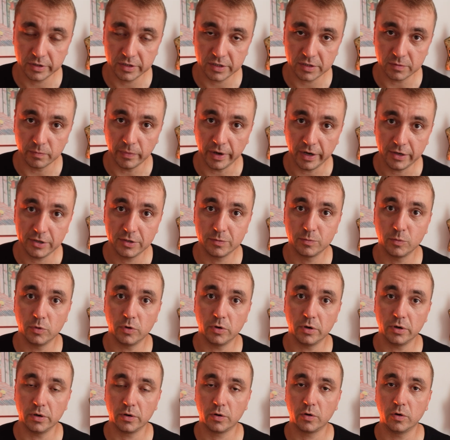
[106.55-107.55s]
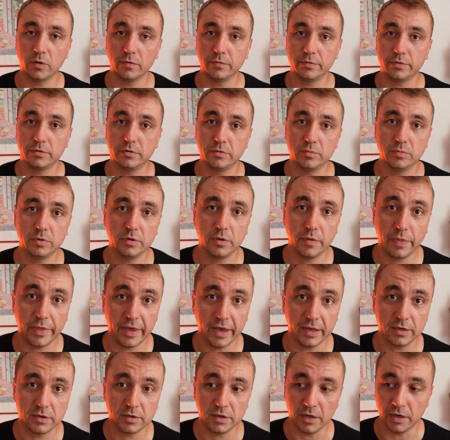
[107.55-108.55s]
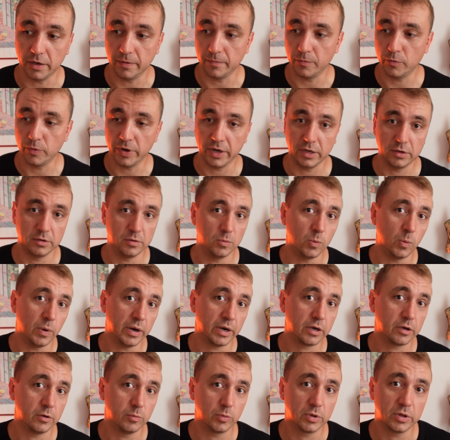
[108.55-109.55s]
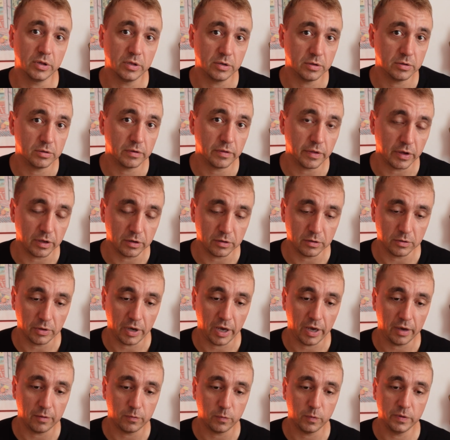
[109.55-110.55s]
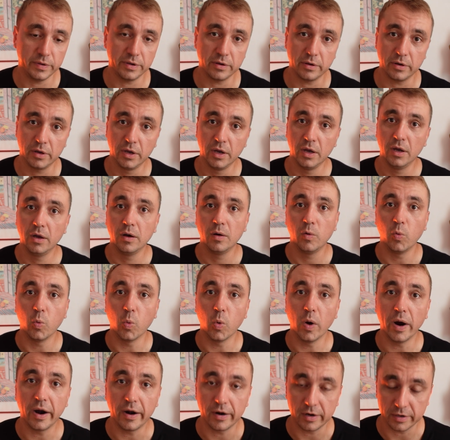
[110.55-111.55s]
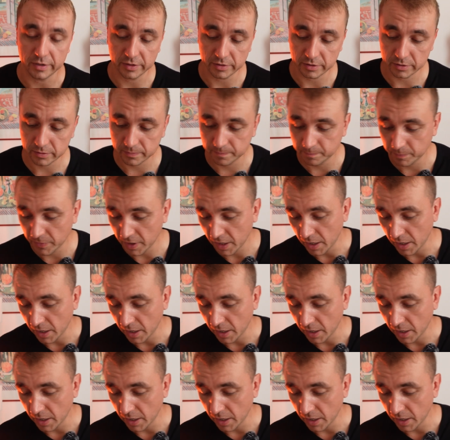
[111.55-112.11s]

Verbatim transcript: It's much more comfortable that uh, random vacuum cleaner that you have with the wires.